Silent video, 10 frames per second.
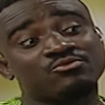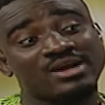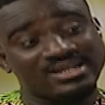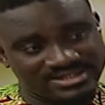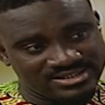It
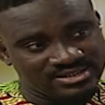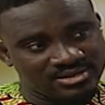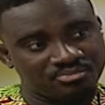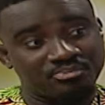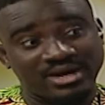ready
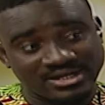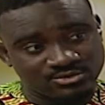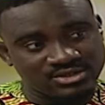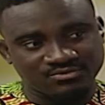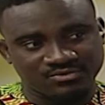by
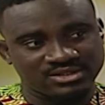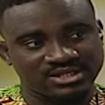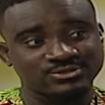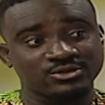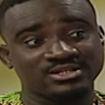
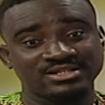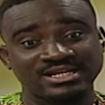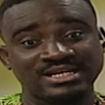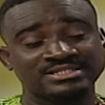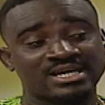25th. And so they,
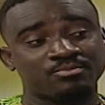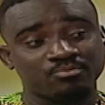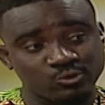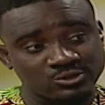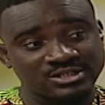they, just
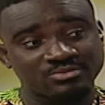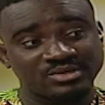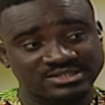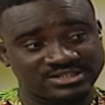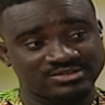kept posting
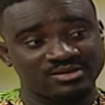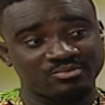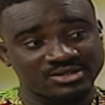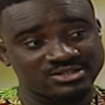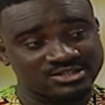pictures of the
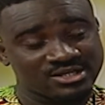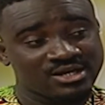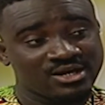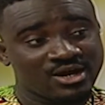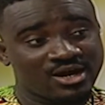Tell Charlie,
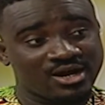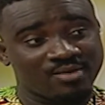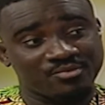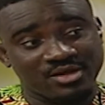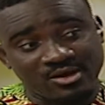but um,
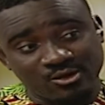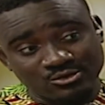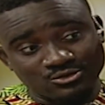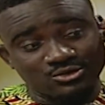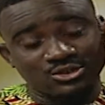three um, weeks. Uh,
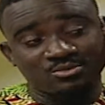on social